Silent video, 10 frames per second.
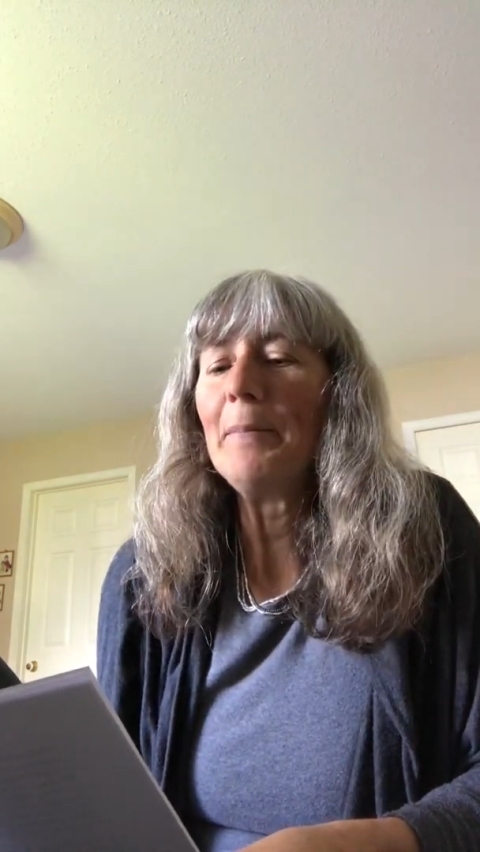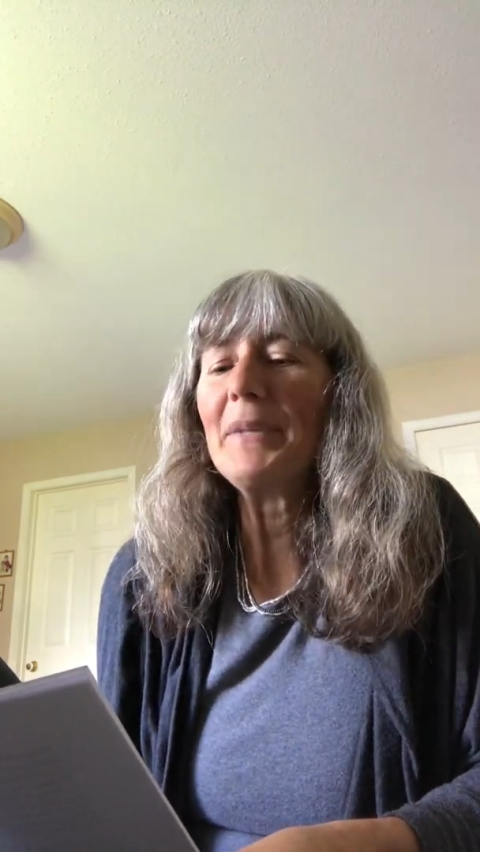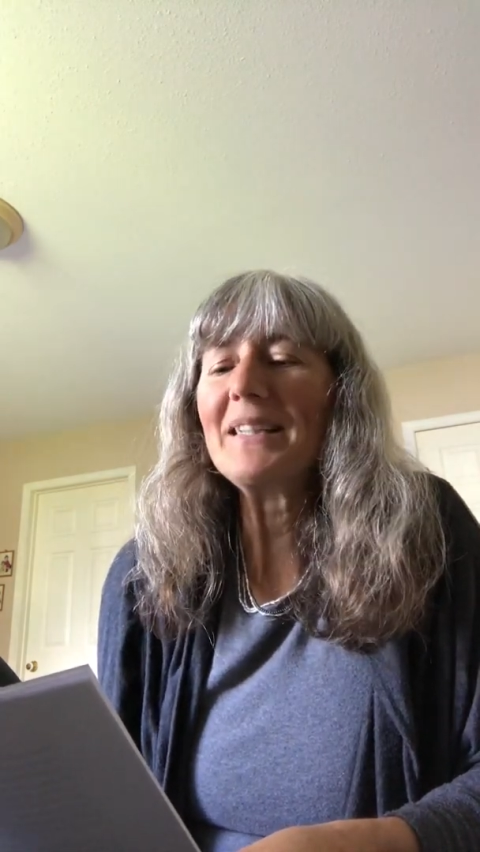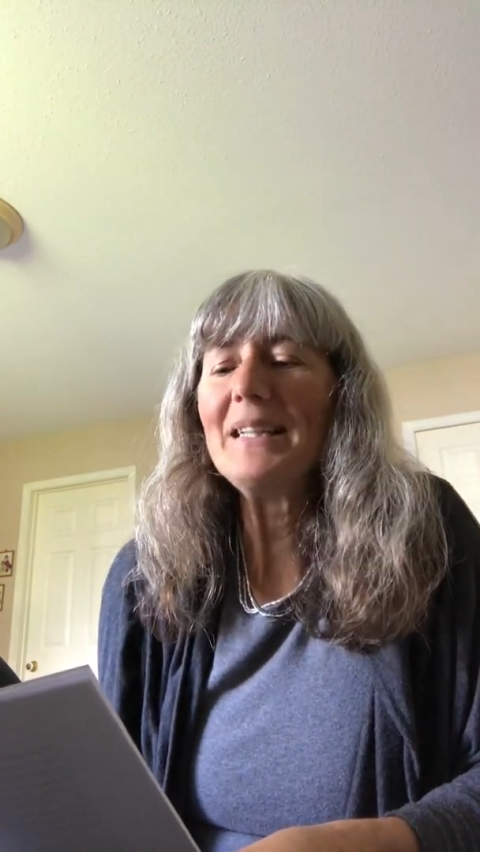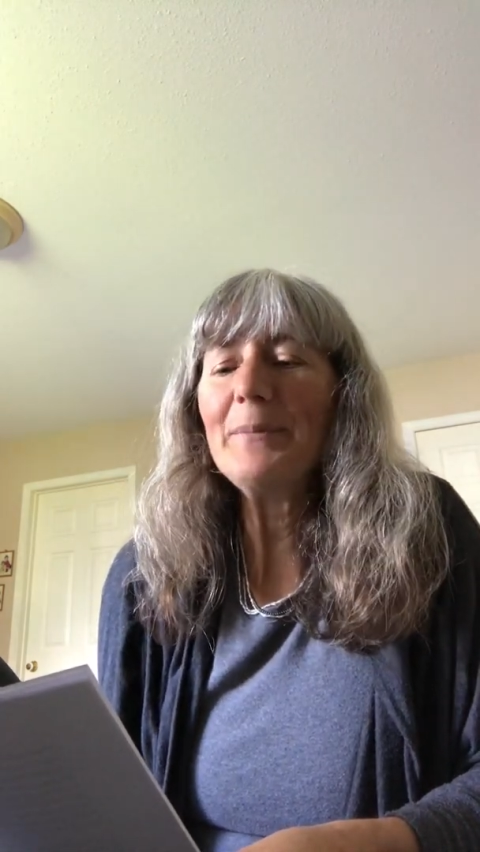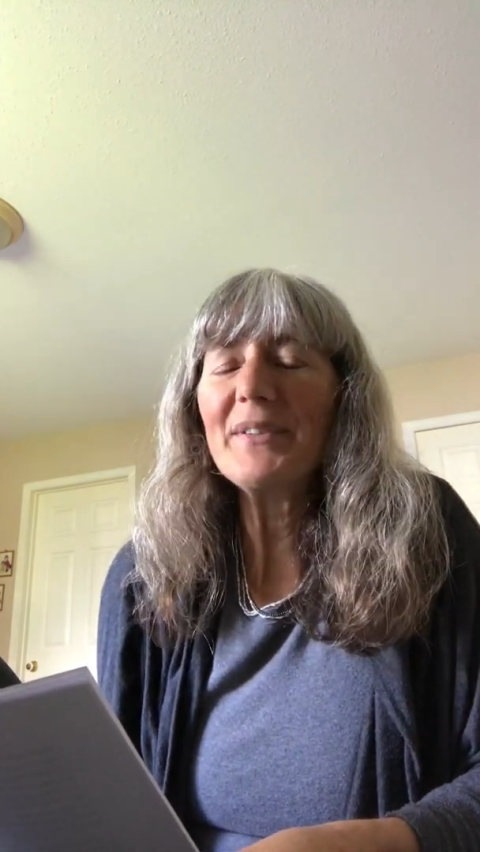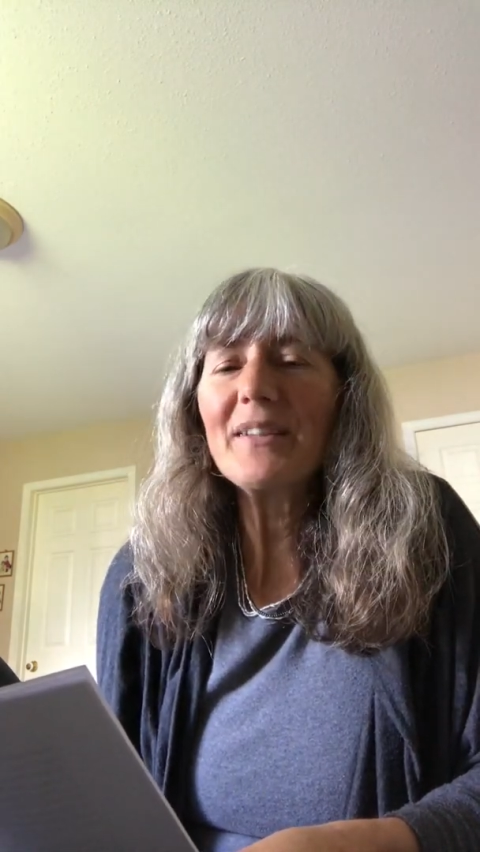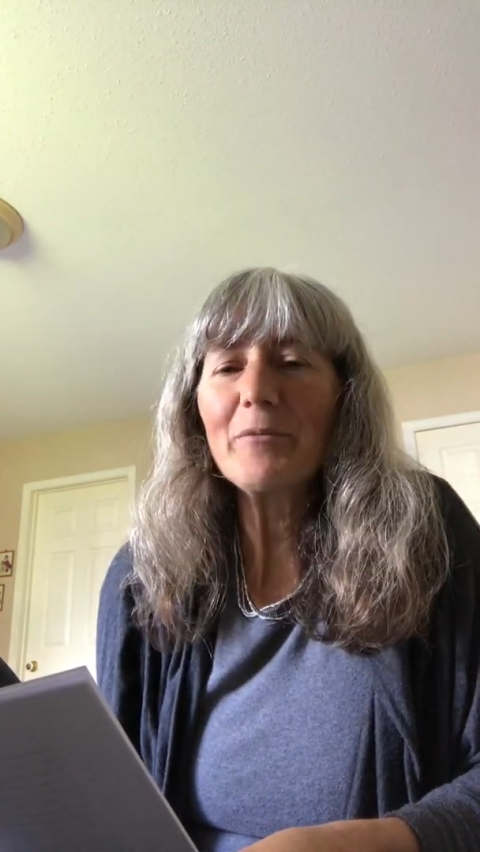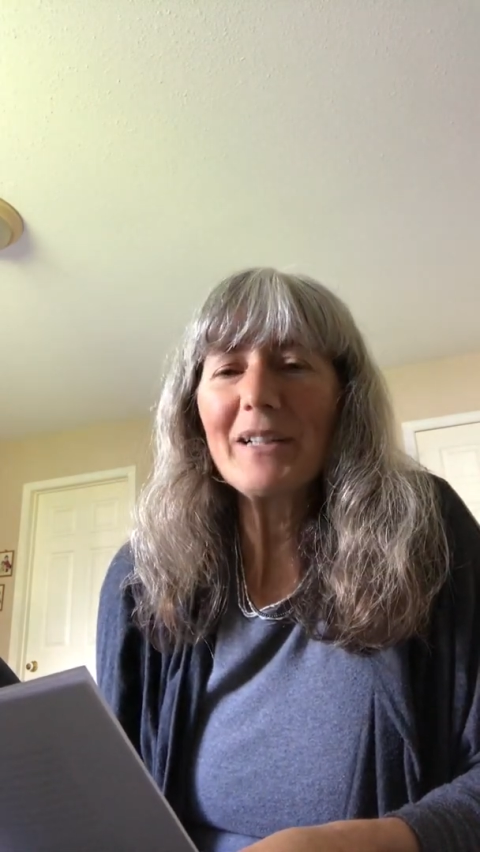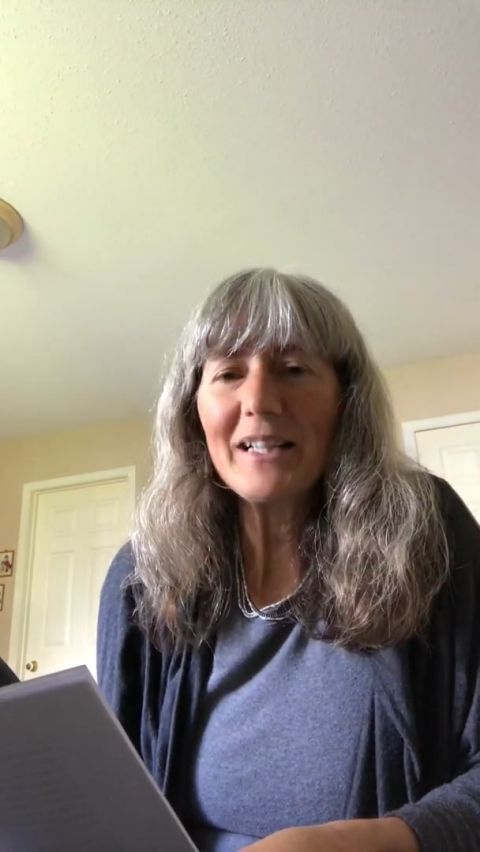but keeps
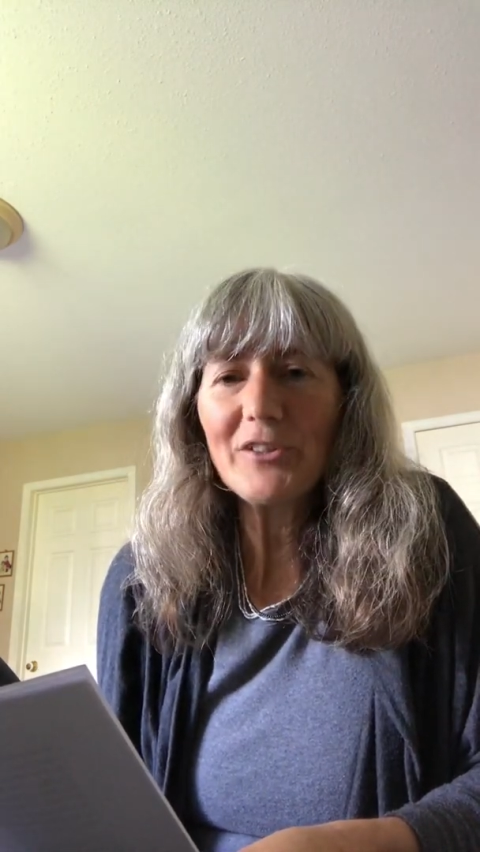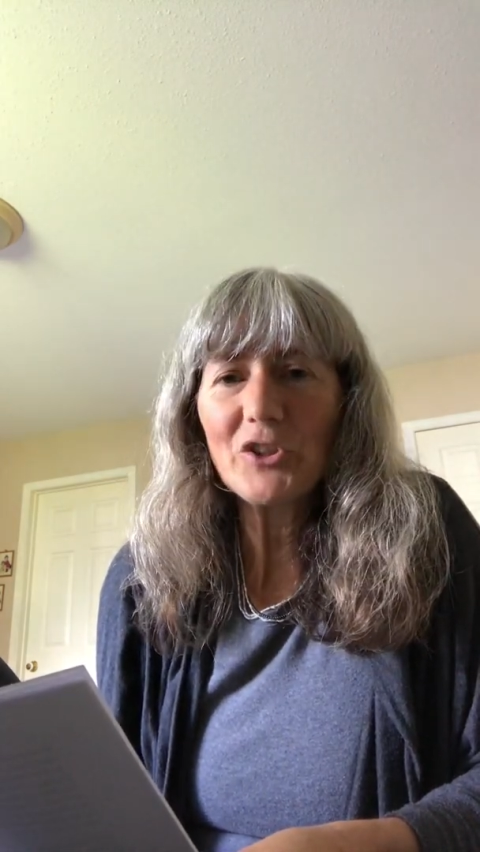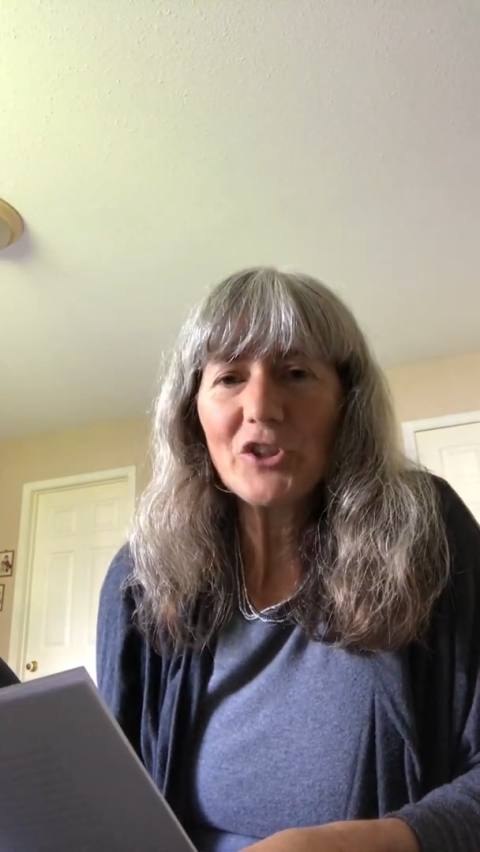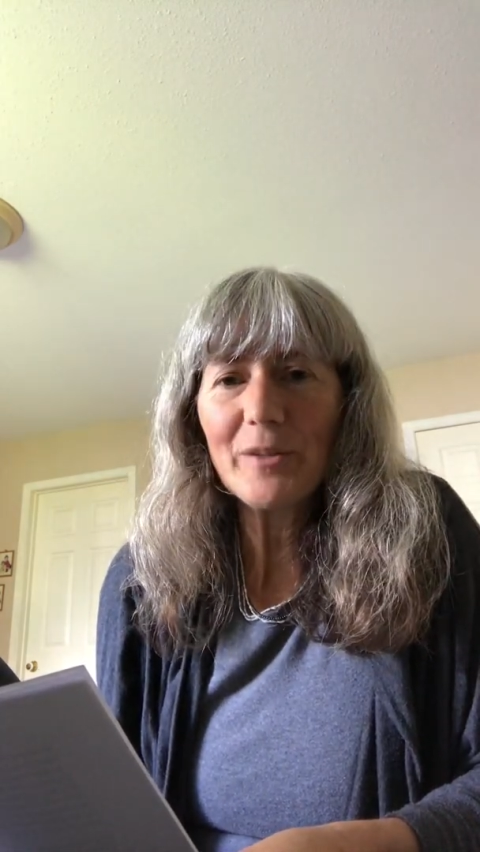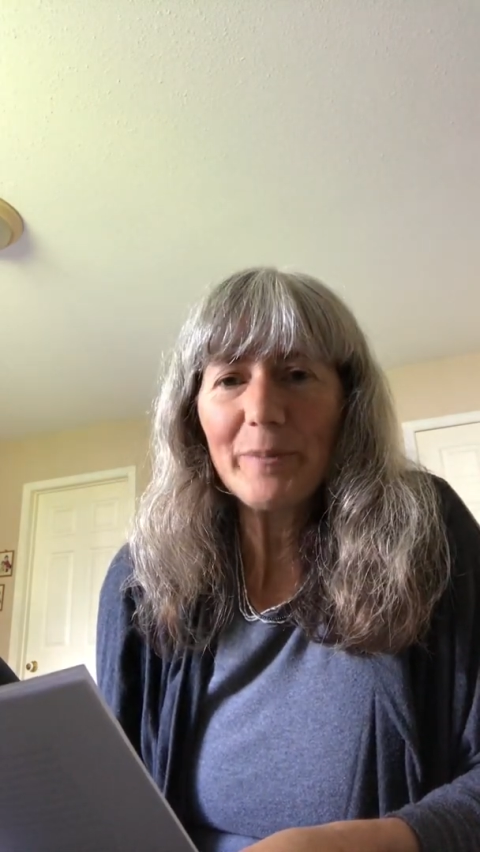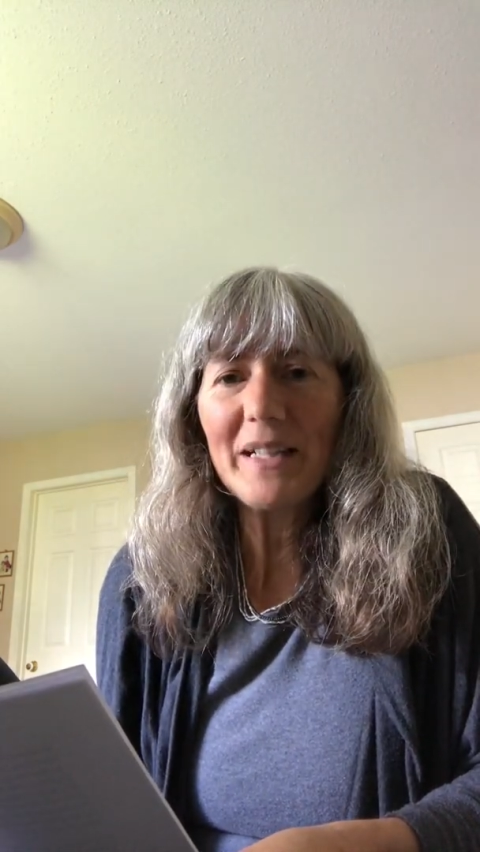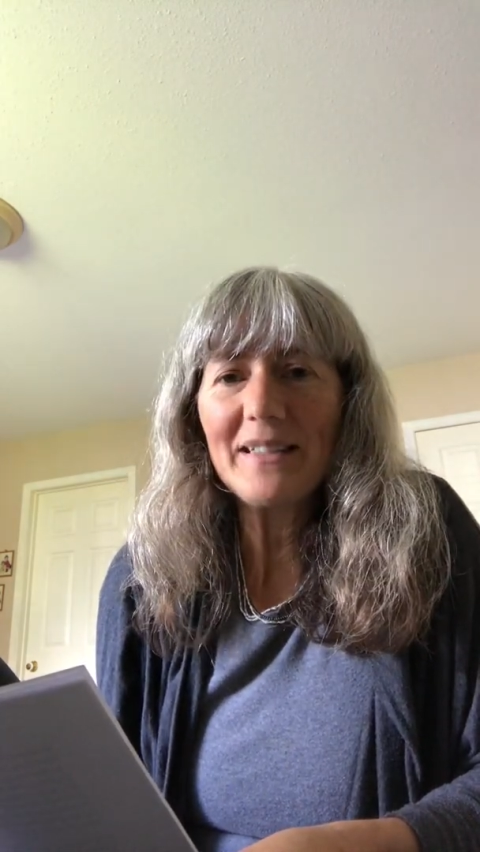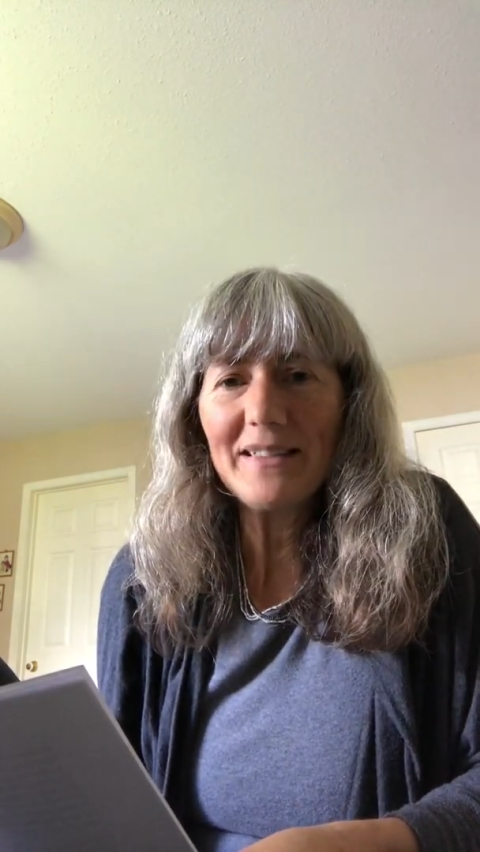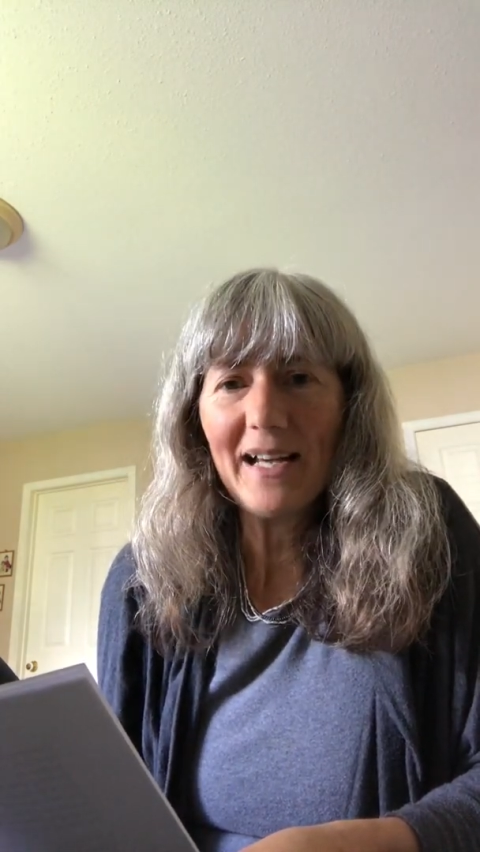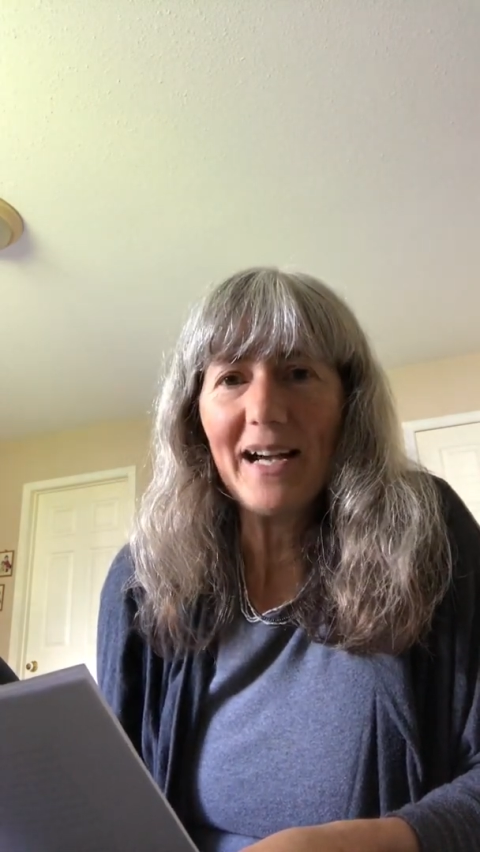the relationship
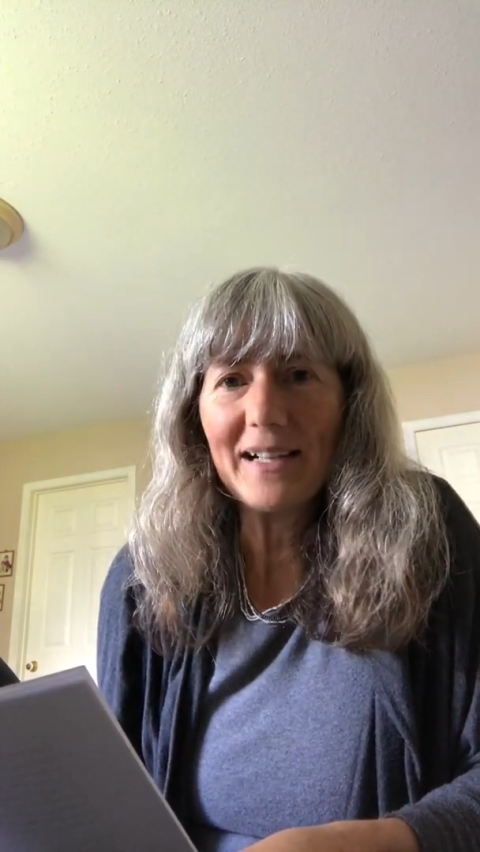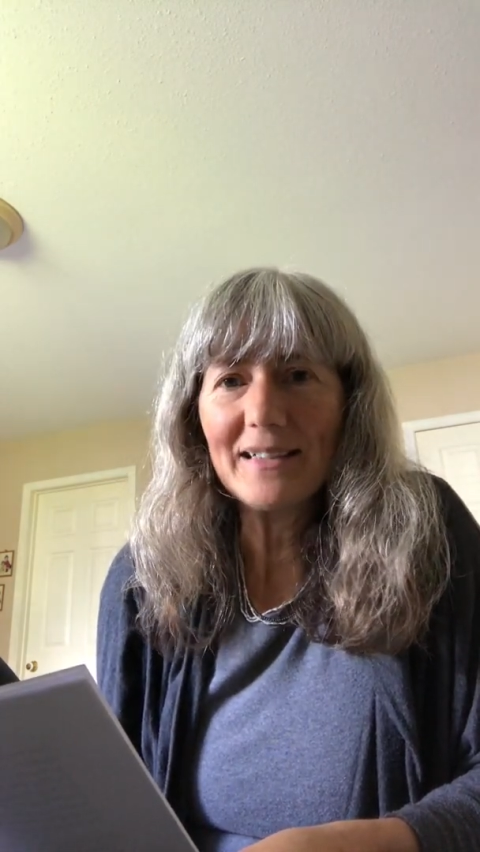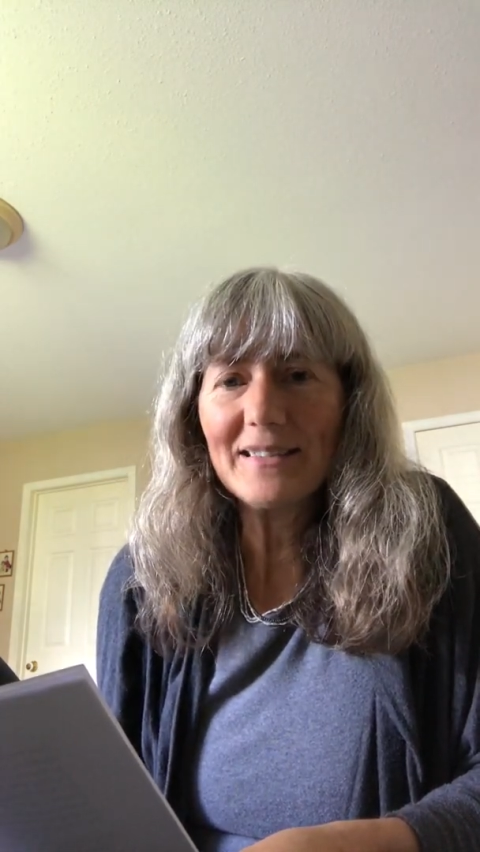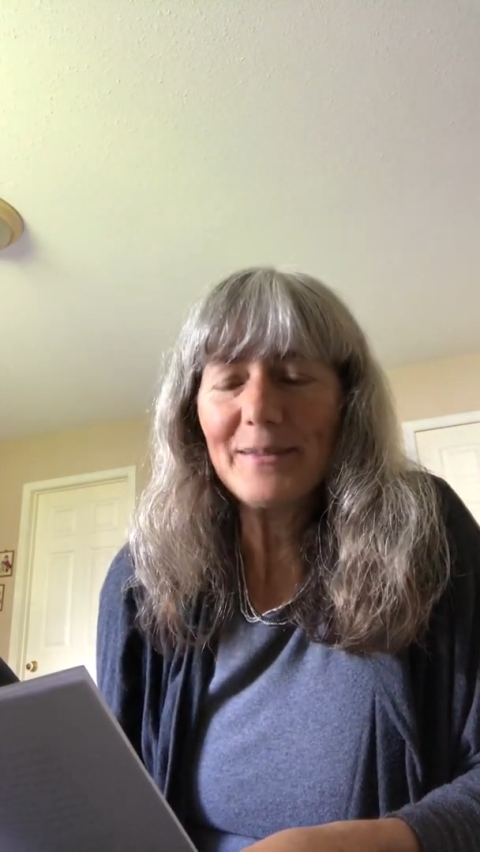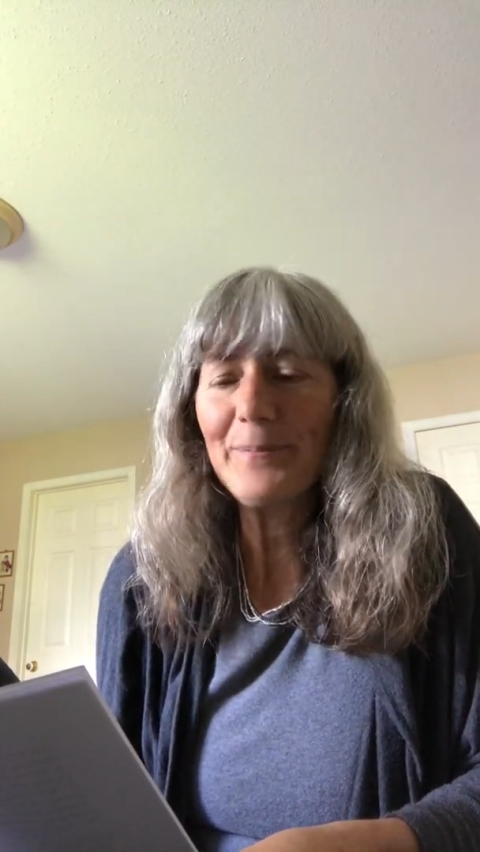intact?